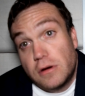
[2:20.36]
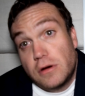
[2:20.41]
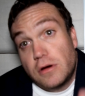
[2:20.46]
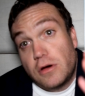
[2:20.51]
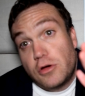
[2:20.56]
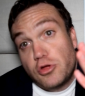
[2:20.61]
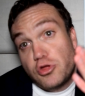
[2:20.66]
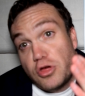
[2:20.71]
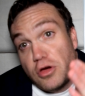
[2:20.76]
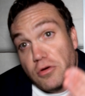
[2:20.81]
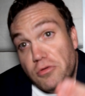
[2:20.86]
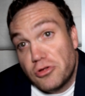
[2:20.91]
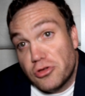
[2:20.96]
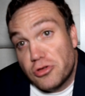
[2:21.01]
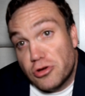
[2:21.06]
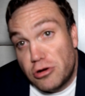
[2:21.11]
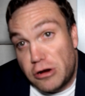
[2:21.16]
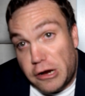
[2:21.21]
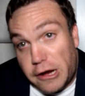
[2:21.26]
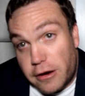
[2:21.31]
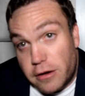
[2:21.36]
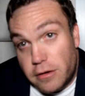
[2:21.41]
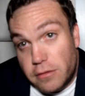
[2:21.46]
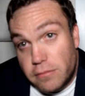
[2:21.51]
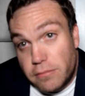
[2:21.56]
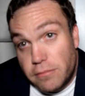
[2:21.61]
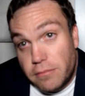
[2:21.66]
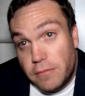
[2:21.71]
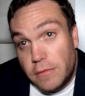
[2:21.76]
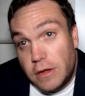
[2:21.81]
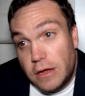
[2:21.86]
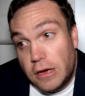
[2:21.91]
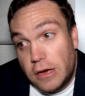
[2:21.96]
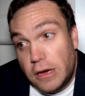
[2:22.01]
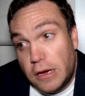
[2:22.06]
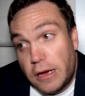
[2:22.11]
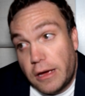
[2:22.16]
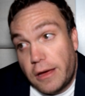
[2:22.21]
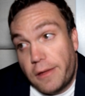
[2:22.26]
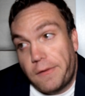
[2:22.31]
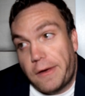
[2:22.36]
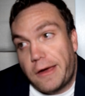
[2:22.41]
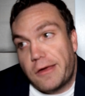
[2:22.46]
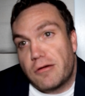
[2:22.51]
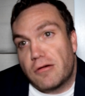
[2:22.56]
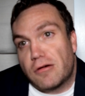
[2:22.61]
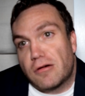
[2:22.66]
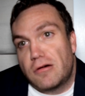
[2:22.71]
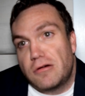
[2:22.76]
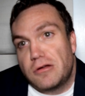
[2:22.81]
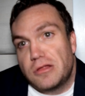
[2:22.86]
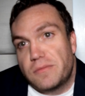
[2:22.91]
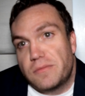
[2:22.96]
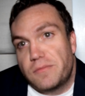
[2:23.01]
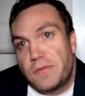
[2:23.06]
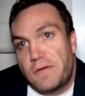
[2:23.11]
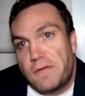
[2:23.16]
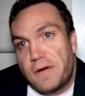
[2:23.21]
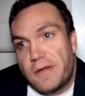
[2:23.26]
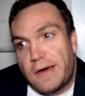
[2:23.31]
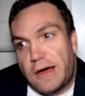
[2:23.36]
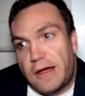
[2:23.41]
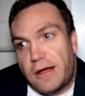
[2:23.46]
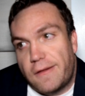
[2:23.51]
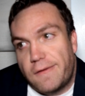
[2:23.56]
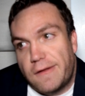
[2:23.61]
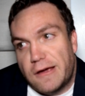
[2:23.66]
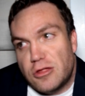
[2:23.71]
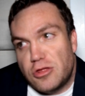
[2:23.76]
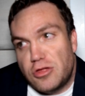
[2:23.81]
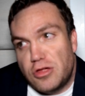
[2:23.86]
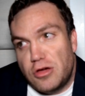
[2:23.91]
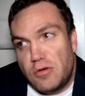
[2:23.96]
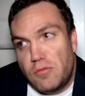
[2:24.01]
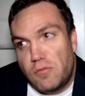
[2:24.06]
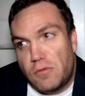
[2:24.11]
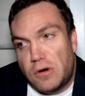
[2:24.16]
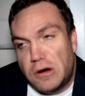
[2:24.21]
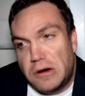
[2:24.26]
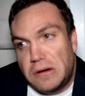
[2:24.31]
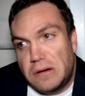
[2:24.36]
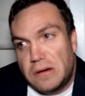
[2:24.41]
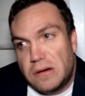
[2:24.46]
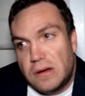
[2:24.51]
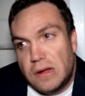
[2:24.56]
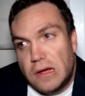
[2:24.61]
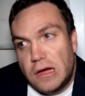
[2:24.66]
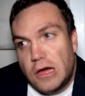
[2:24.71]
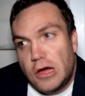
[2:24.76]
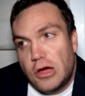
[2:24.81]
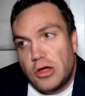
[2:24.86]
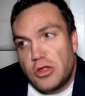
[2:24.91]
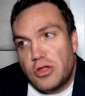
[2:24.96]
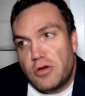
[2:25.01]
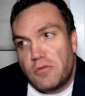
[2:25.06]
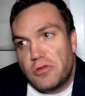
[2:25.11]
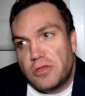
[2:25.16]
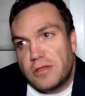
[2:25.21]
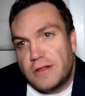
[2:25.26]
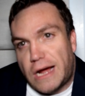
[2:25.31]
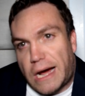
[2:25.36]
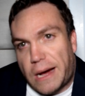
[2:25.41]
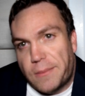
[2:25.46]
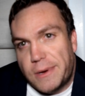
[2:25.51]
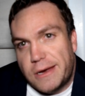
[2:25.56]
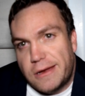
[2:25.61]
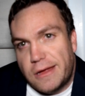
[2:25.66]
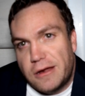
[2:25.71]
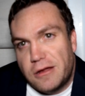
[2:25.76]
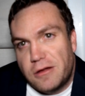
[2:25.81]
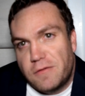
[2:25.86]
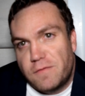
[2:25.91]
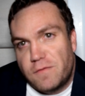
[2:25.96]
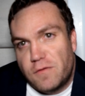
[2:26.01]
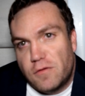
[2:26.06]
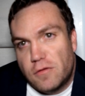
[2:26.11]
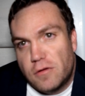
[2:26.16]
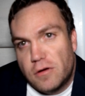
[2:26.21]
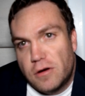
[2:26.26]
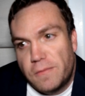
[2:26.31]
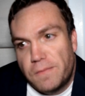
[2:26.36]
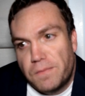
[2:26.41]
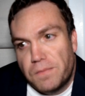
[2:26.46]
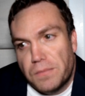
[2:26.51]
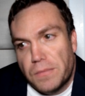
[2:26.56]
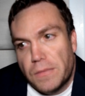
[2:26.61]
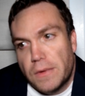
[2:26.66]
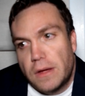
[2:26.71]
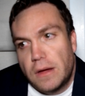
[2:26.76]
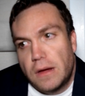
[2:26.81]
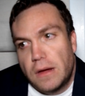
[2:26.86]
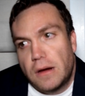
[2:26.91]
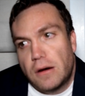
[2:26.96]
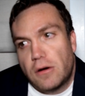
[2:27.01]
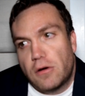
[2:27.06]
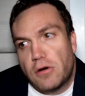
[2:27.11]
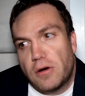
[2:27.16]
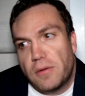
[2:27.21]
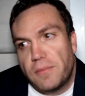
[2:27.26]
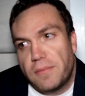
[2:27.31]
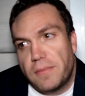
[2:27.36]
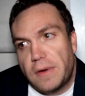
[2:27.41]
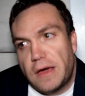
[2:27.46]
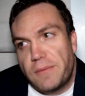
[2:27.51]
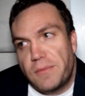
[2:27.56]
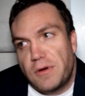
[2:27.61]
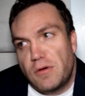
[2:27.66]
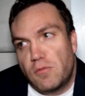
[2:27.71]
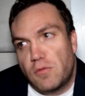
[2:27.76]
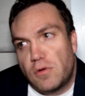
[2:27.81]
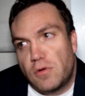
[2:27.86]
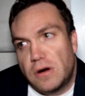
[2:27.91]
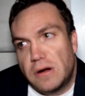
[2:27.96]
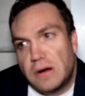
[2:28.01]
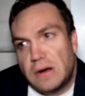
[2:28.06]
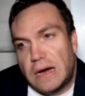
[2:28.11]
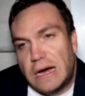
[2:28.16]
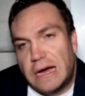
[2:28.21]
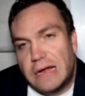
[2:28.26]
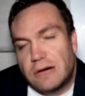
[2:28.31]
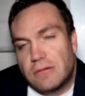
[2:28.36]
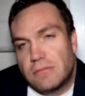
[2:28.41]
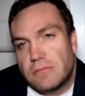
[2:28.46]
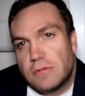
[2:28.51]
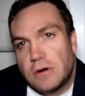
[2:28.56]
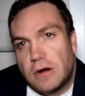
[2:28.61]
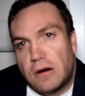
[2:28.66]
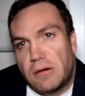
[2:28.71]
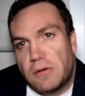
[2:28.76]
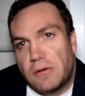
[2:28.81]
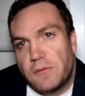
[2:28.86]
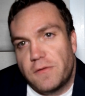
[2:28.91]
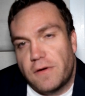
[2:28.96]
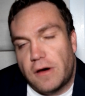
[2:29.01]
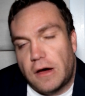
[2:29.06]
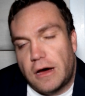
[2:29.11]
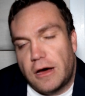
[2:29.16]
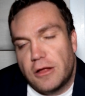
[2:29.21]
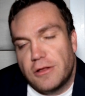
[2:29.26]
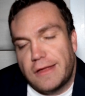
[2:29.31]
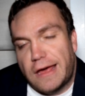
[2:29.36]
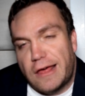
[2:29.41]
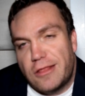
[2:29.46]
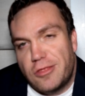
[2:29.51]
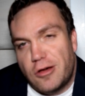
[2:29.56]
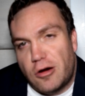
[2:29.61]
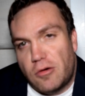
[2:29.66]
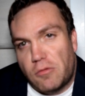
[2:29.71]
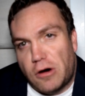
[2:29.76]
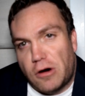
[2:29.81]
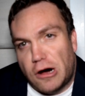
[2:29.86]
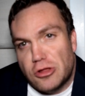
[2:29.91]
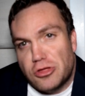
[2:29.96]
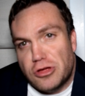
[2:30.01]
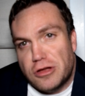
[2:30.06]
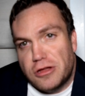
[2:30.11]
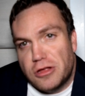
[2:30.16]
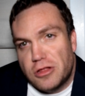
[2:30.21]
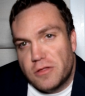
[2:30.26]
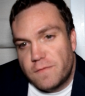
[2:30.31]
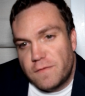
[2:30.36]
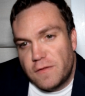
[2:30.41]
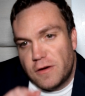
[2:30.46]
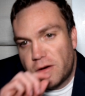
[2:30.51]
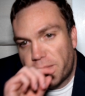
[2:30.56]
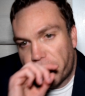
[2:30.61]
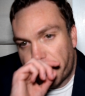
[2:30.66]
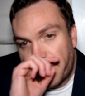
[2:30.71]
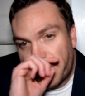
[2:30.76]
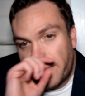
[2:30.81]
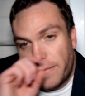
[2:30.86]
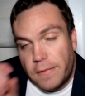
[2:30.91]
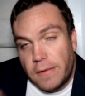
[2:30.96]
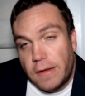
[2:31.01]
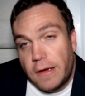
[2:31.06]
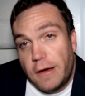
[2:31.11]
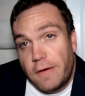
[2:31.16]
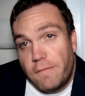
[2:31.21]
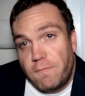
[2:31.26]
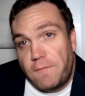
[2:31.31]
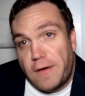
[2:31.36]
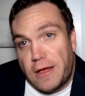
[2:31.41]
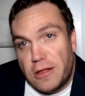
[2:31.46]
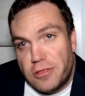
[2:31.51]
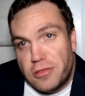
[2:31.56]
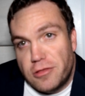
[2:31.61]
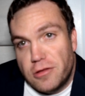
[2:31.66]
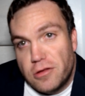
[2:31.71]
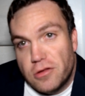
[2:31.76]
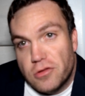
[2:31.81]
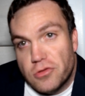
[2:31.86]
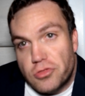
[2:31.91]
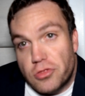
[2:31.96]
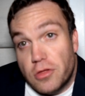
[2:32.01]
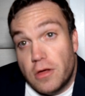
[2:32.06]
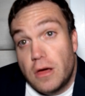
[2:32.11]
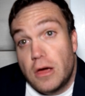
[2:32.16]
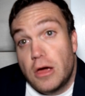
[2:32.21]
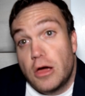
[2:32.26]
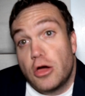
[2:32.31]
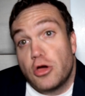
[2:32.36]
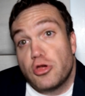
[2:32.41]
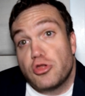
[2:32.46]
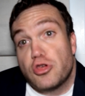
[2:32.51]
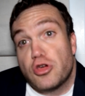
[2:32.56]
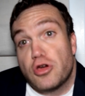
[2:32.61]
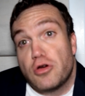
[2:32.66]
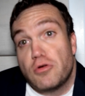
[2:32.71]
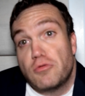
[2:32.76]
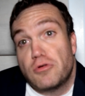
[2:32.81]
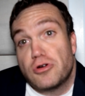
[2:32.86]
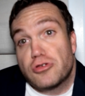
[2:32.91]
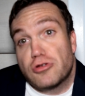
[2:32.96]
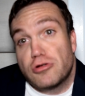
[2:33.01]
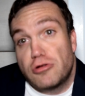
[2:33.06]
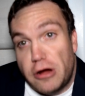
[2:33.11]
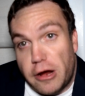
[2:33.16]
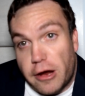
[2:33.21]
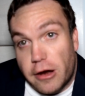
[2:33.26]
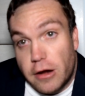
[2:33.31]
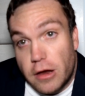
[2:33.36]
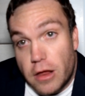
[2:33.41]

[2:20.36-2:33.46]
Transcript: She was great. Then you go to the movie that I think she was nominated for, Denzel Washington's film, Senses. She was great.